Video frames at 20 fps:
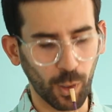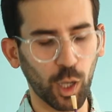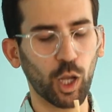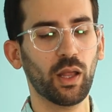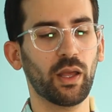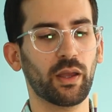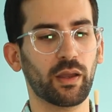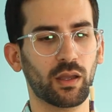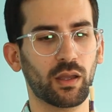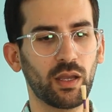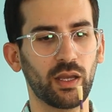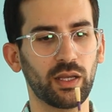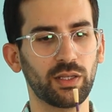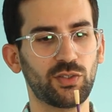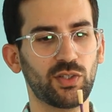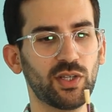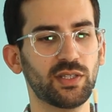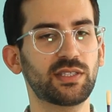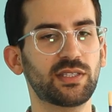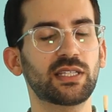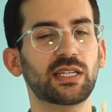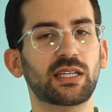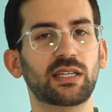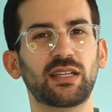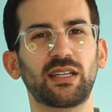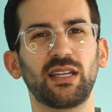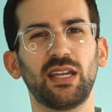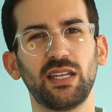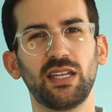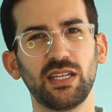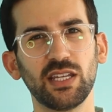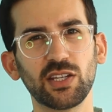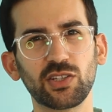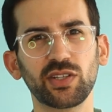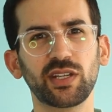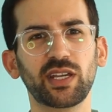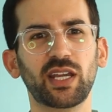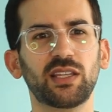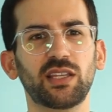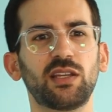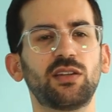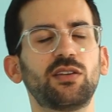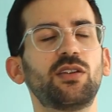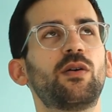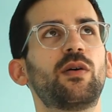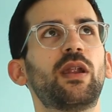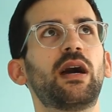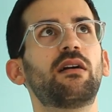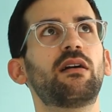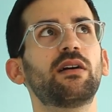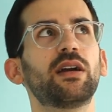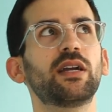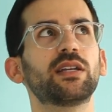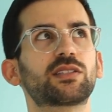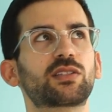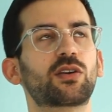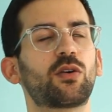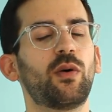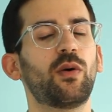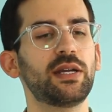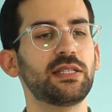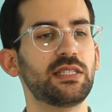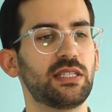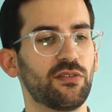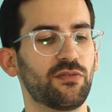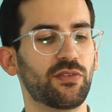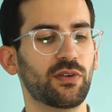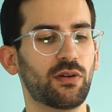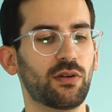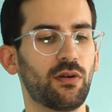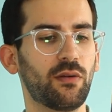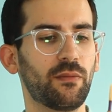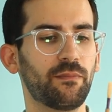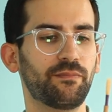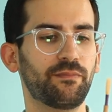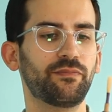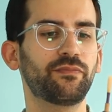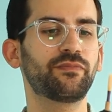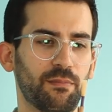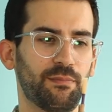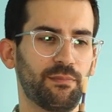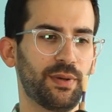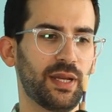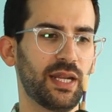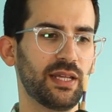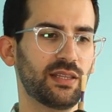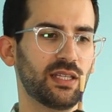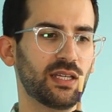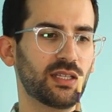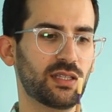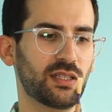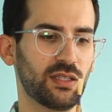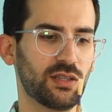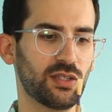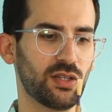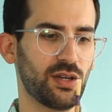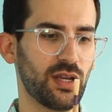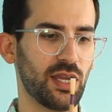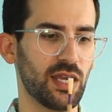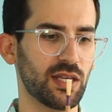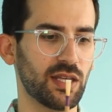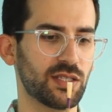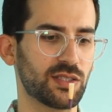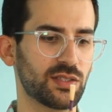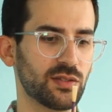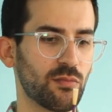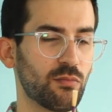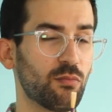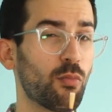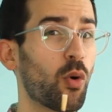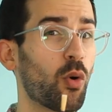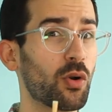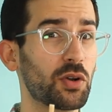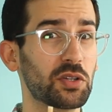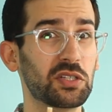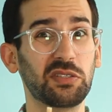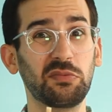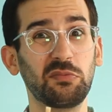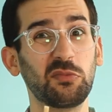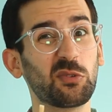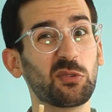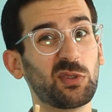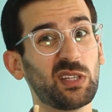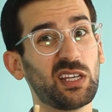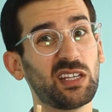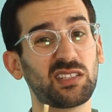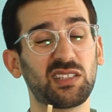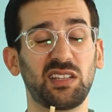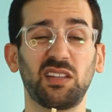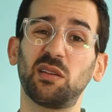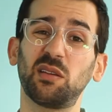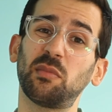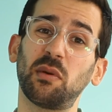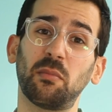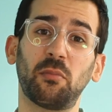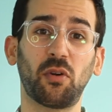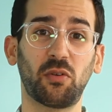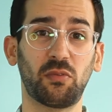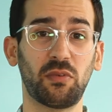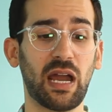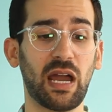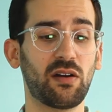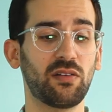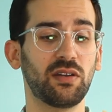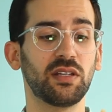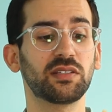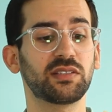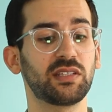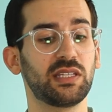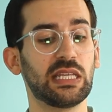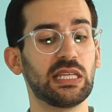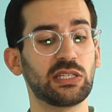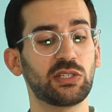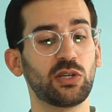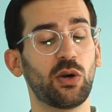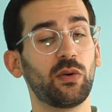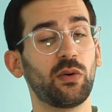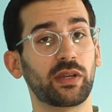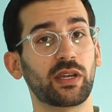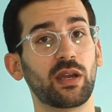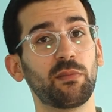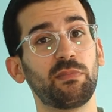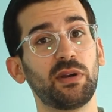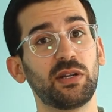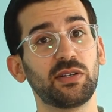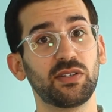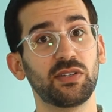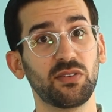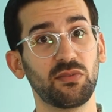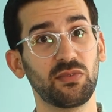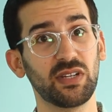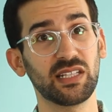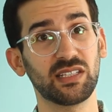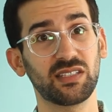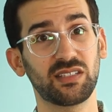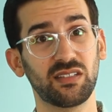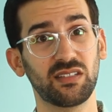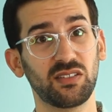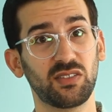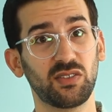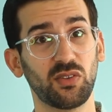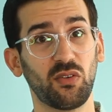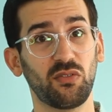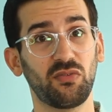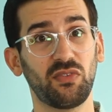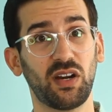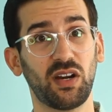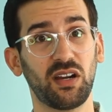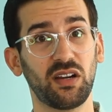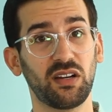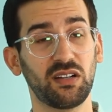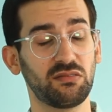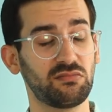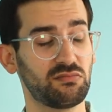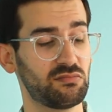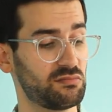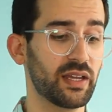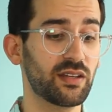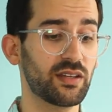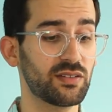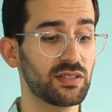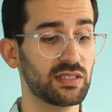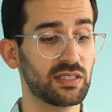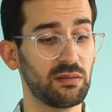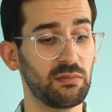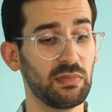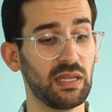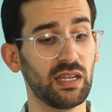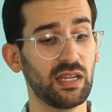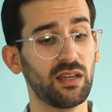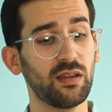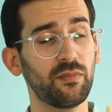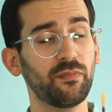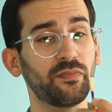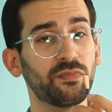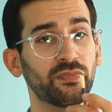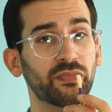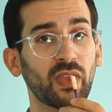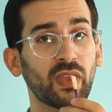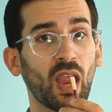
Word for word: like just to initially get the note out, it's quite difficult. But I think that there is more smoothness, a little bit more roundness in the tone compared to the reeds so far. Here's the medium.